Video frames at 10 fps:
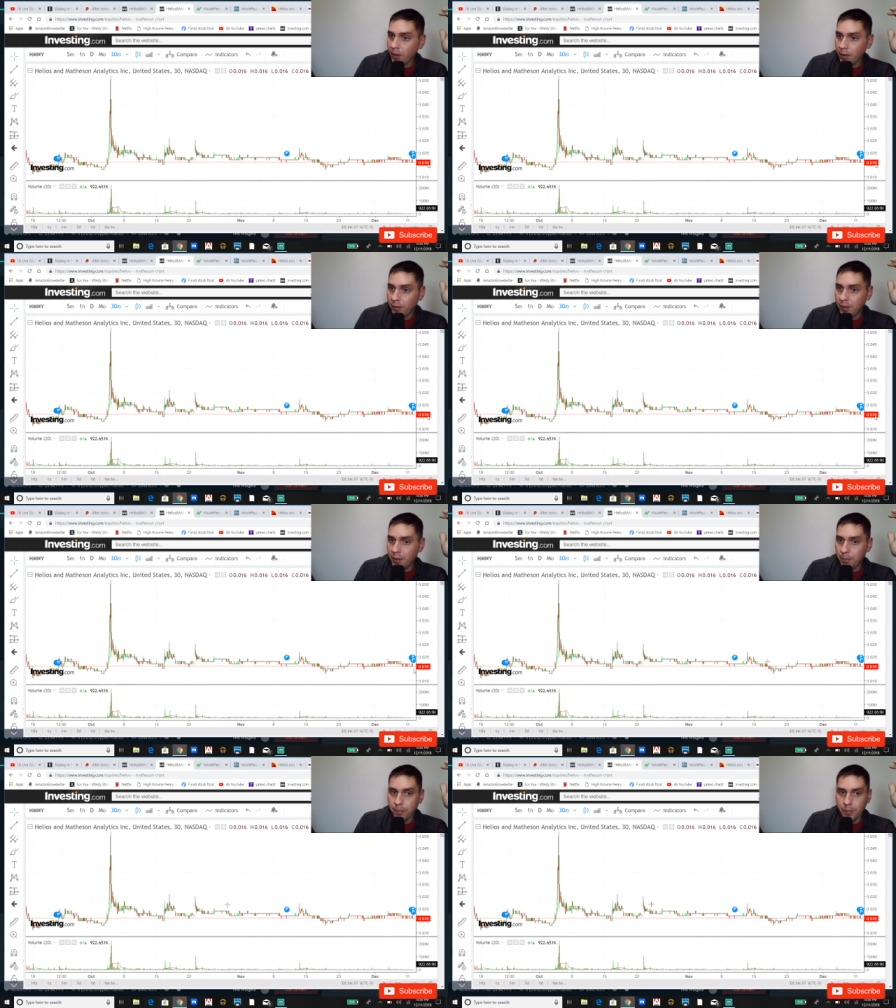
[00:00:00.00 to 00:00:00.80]

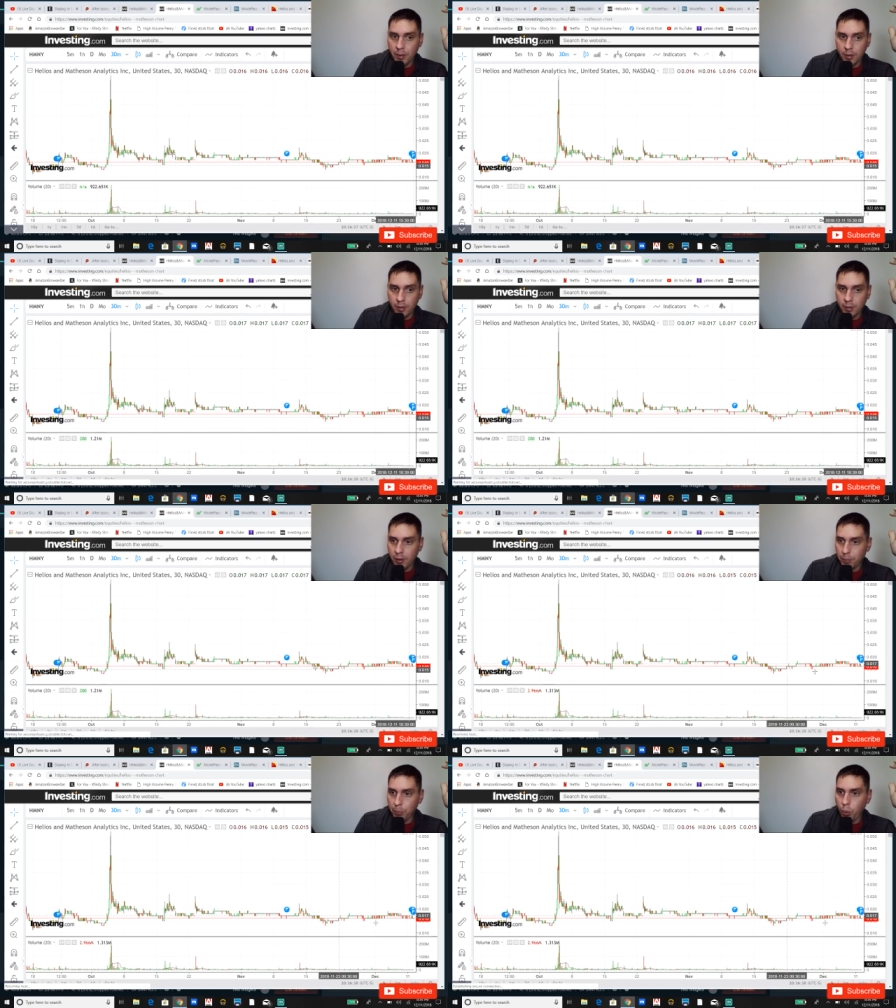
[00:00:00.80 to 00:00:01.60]
see, see,
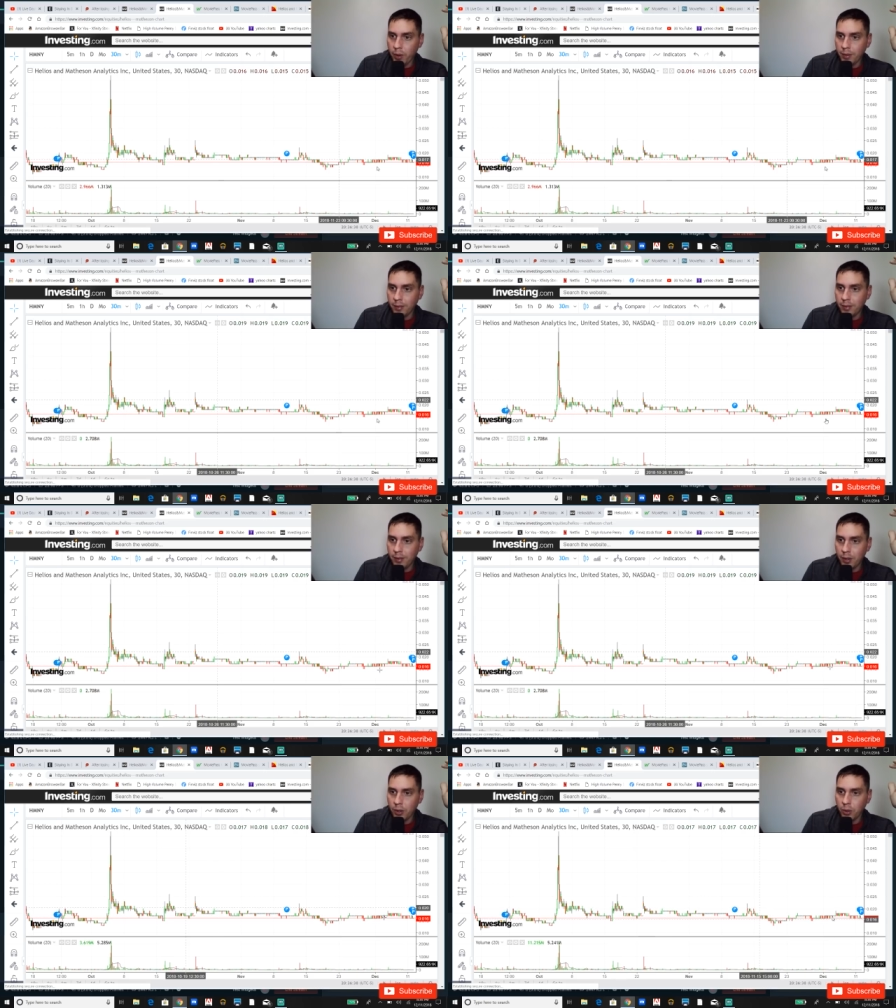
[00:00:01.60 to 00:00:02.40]
it's point
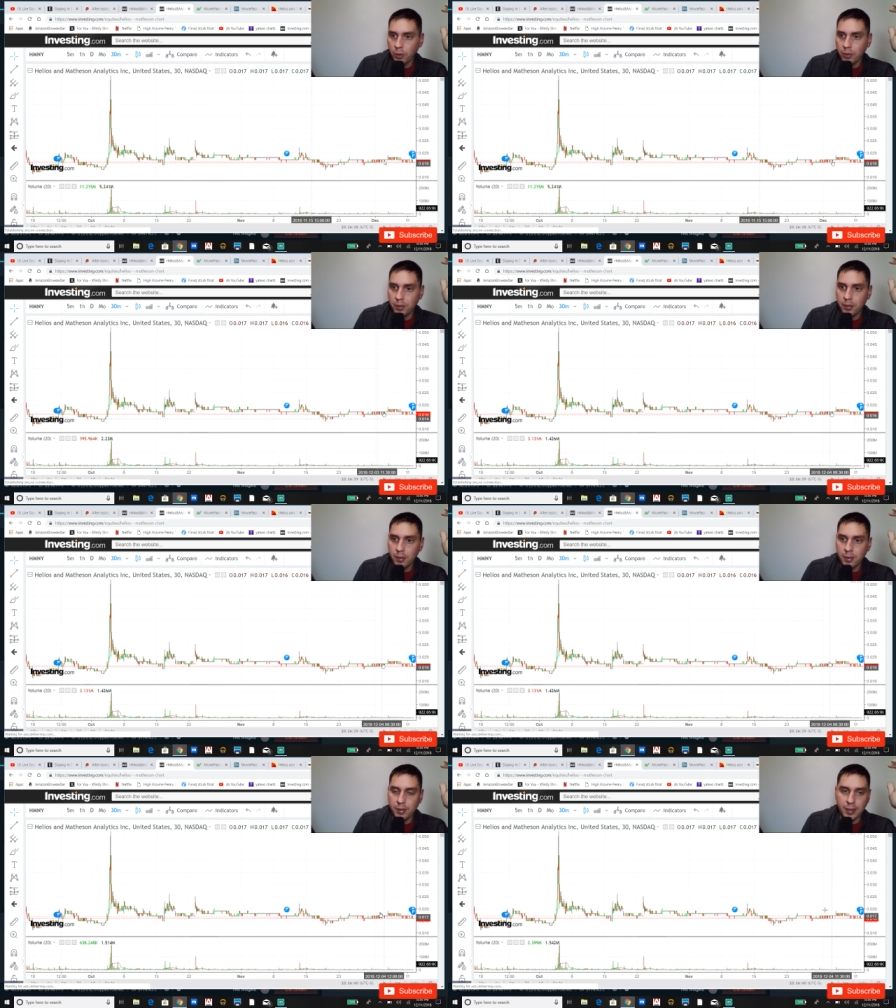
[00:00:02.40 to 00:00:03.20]
zero one
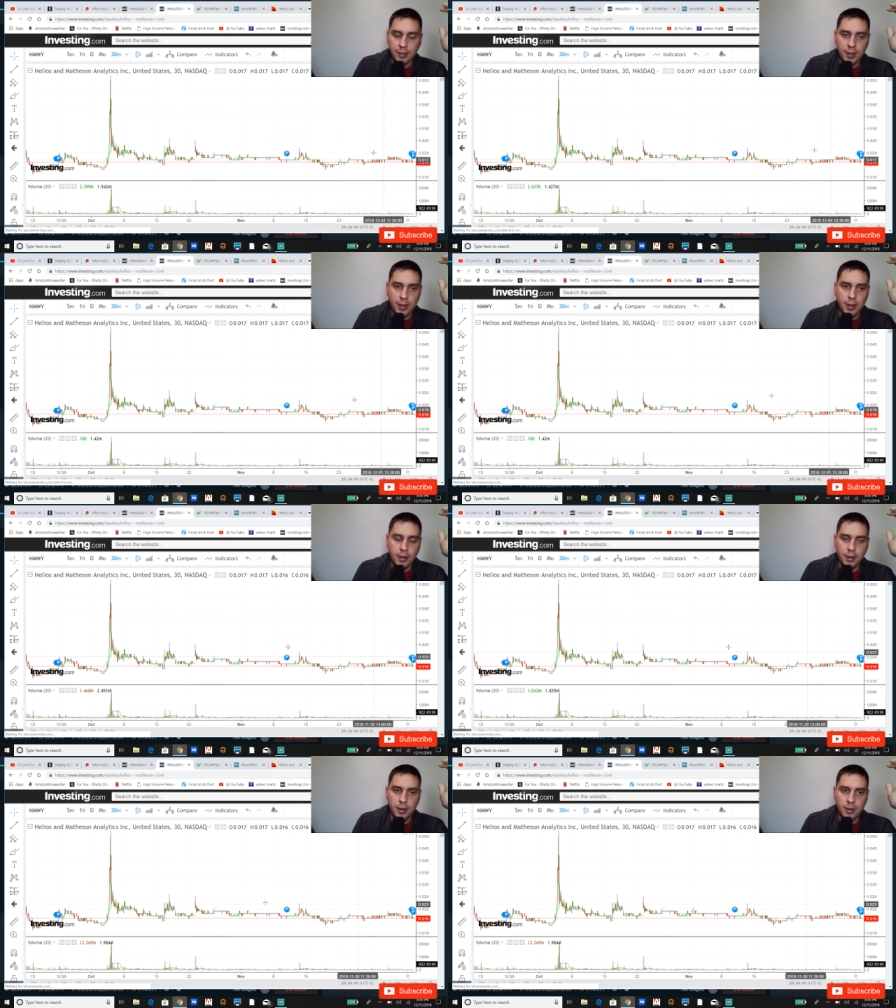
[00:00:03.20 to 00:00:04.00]
six,
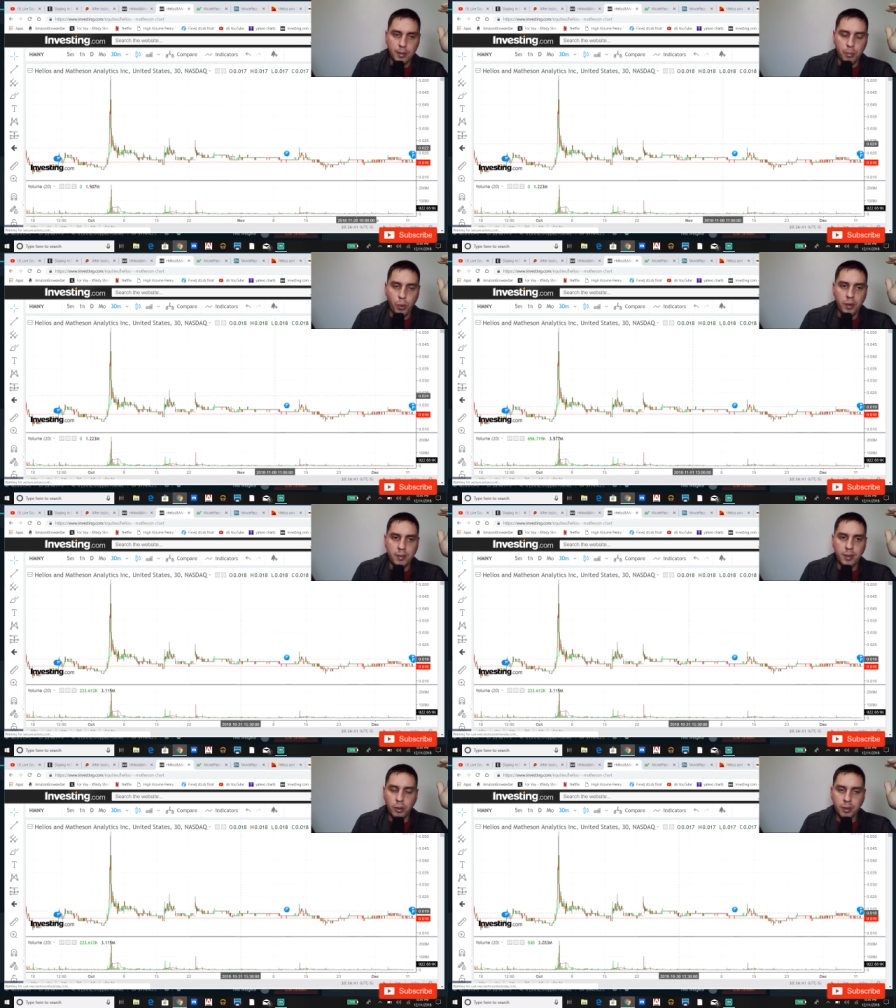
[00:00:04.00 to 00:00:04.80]
point
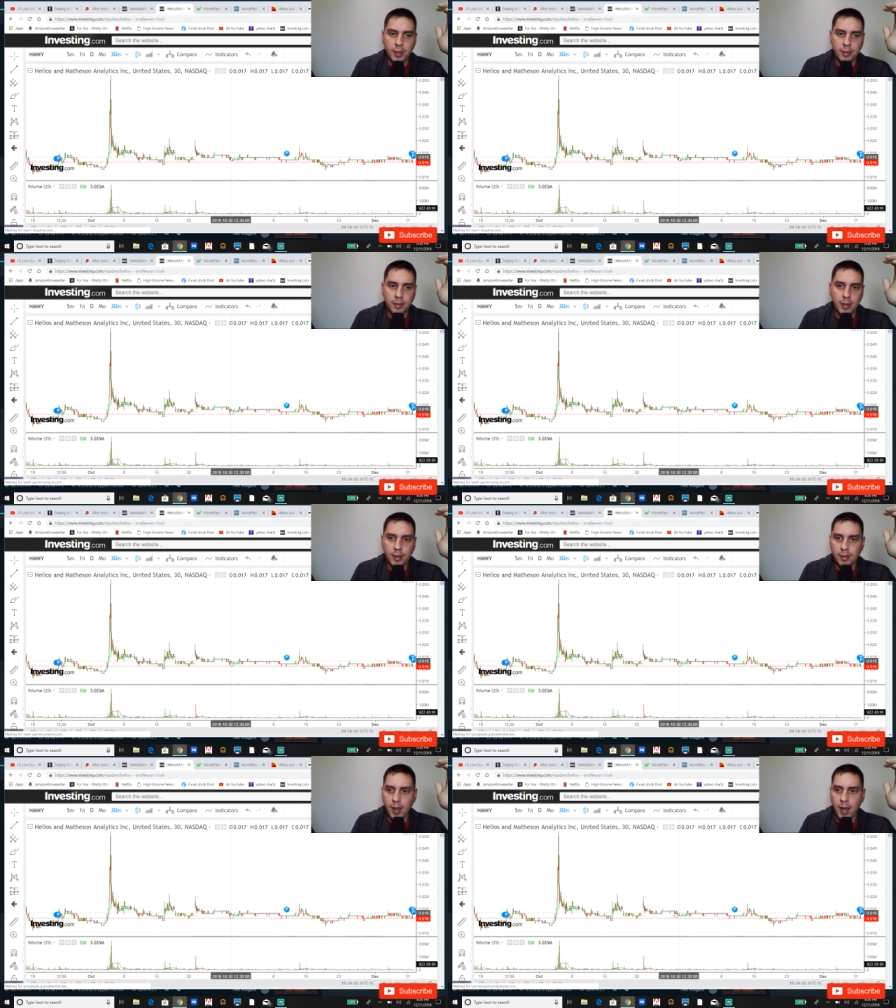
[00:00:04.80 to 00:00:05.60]
zero one six.
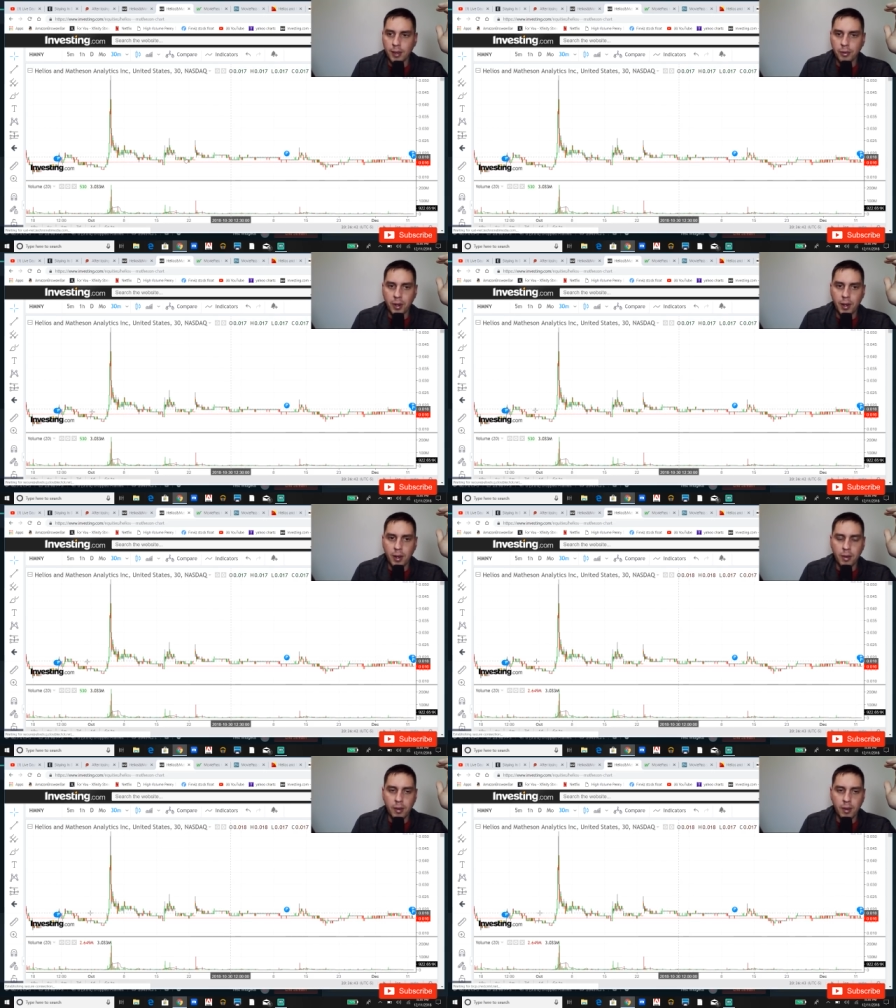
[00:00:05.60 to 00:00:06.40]
This stock is right now.